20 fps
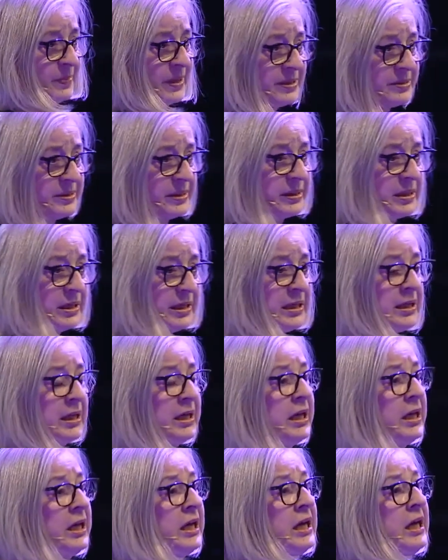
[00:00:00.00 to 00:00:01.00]
basically.
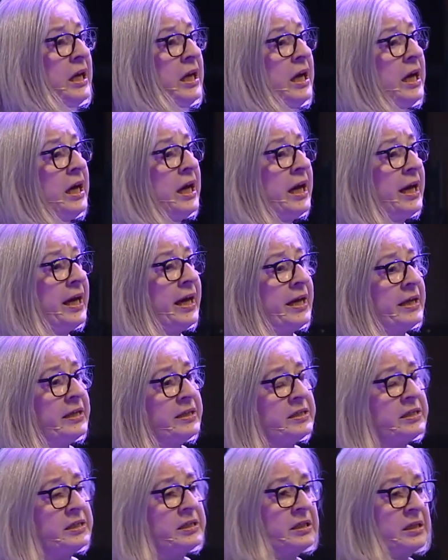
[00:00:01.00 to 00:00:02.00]

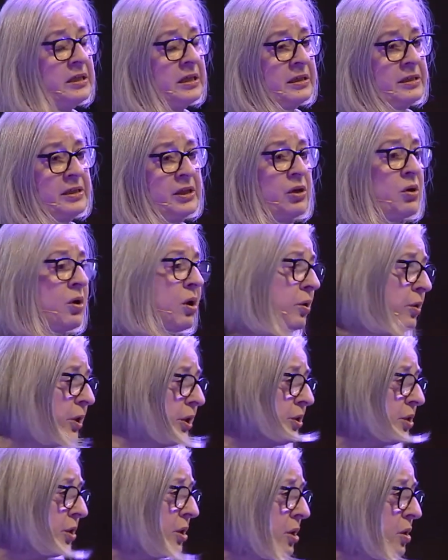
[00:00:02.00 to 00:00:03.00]
And the
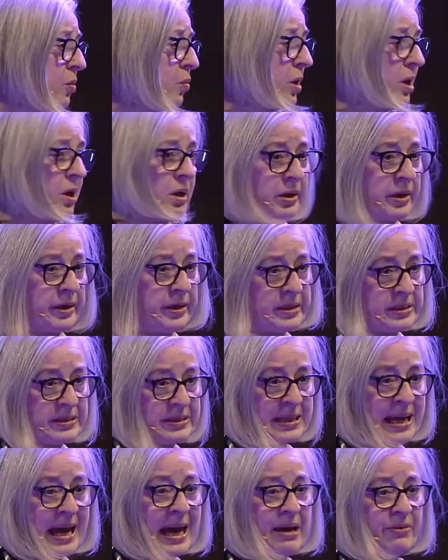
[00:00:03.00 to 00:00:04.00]
corridor
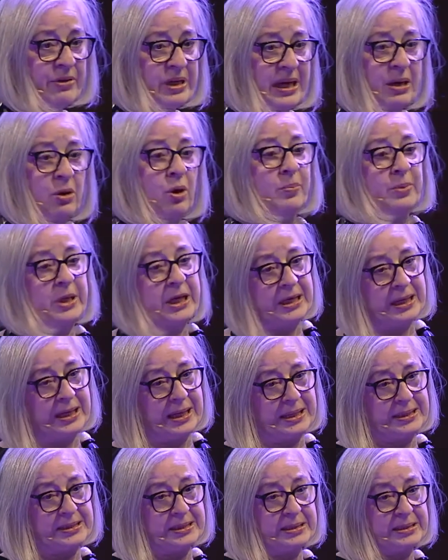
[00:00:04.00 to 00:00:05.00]
is how they
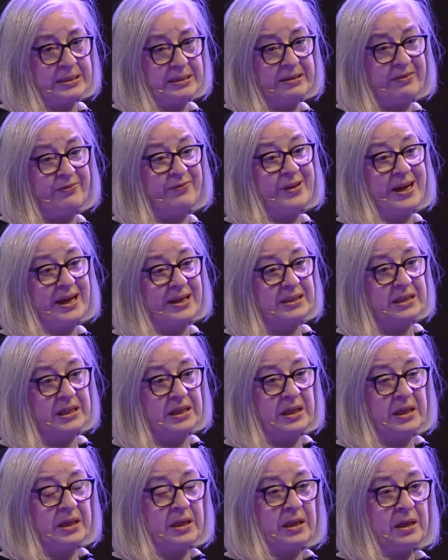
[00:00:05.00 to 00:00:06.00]
communicated. And in fact,
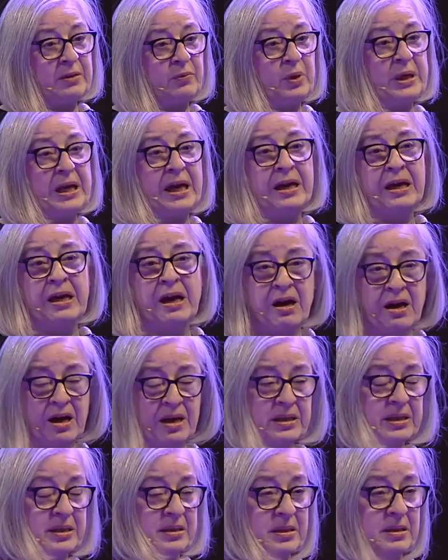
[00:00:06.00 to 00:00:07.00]
when I
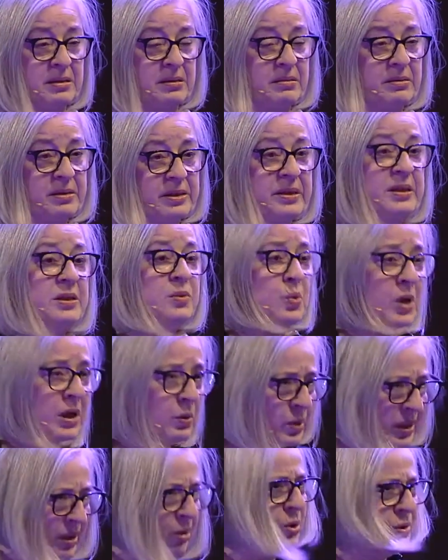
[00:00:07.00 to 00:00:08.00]
asked, this is where
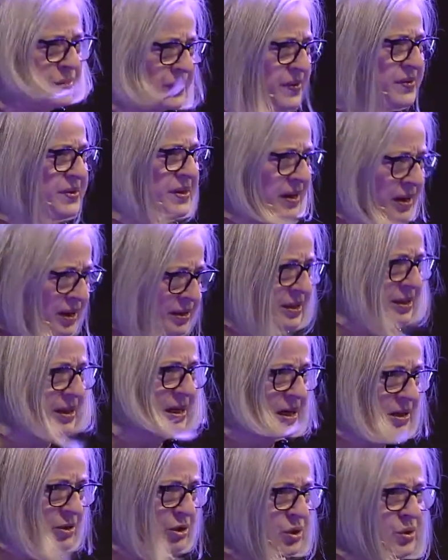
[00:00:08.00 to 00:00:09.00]
we also started
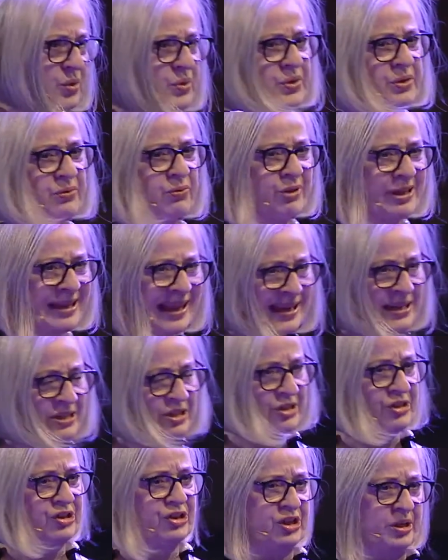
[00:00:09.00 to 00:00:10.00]
our user
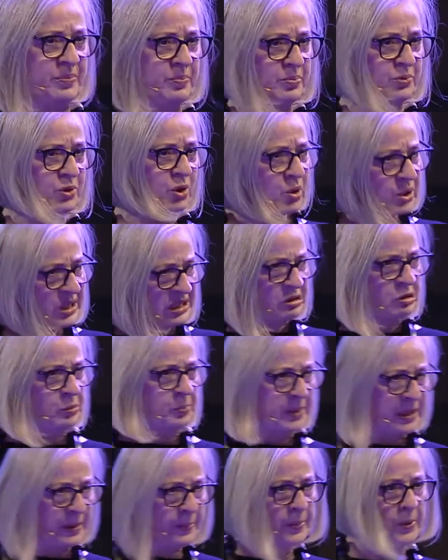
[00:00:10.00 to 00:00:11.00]
relationship, talking to
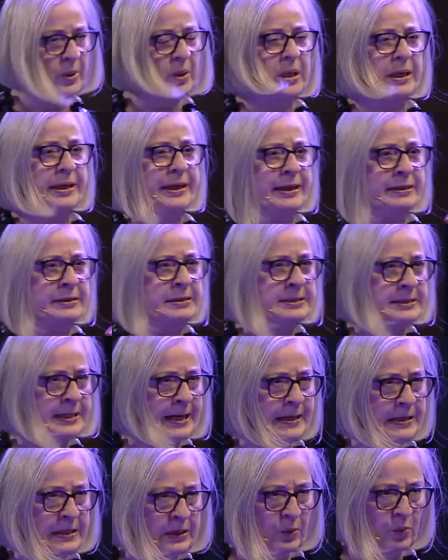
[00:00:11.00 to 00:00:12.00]
people and
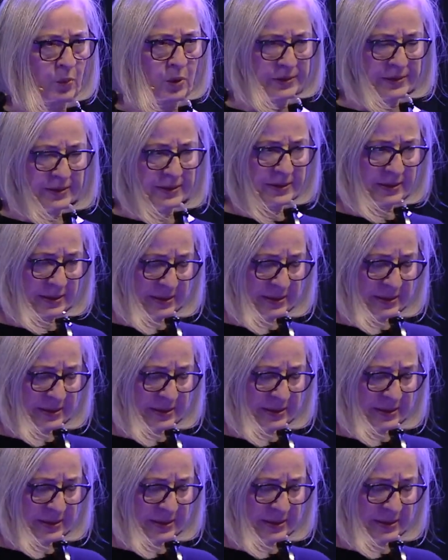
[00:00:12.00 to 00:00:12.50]
understanding what it